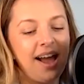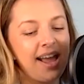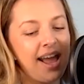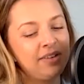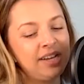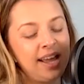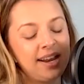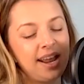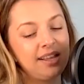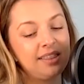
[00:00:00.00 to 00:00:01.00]
I haven't
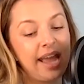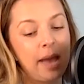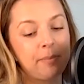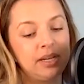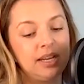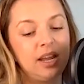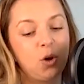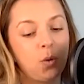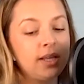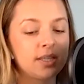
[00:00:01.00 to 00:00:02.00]
had anything happen in
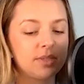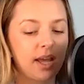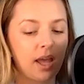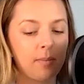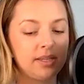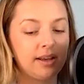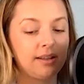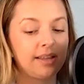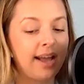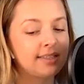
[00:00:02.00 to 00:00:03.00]
quite some time
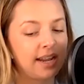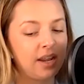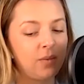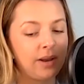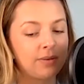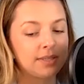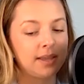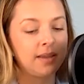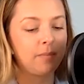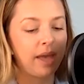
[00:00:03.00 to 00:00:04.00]
until last night when I was
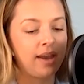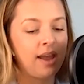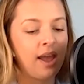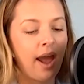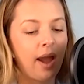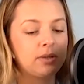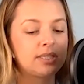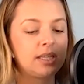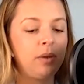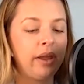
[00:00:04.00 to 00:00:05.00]
laying in bed. I
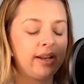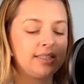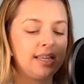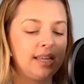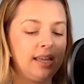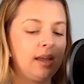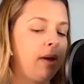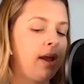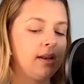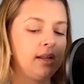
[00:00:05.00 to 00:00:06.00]
was sleeping in a tee and
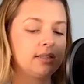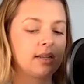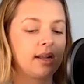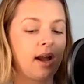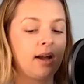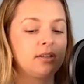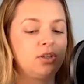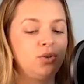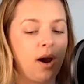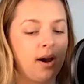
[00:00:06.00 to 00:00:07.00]
my undies and it got
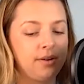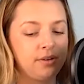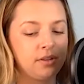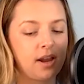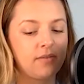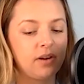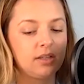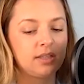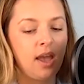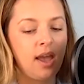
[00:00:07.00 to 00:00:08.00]
too hot under the
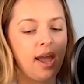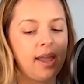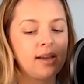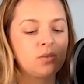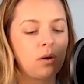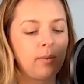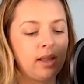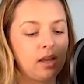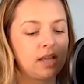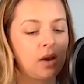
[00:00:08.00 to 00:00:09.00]
covers. I kicked one of
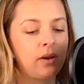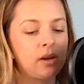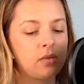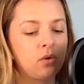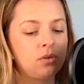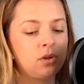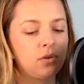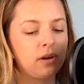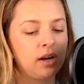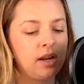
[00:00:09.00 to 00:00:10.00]
my legs out and I rolled
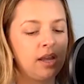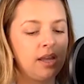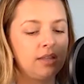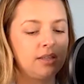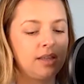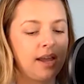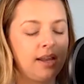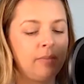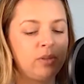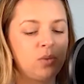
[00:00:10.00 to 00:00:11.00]
over to
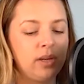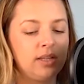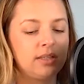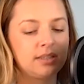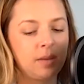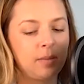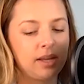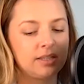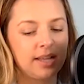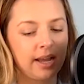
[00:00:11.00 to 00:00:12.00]
that in between
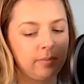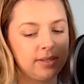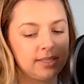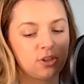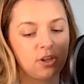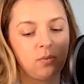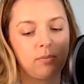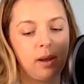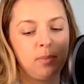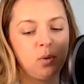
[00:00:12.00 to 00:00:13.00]
stomach and side position
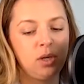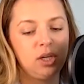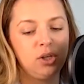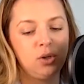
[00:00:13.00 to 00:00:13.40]
with my booty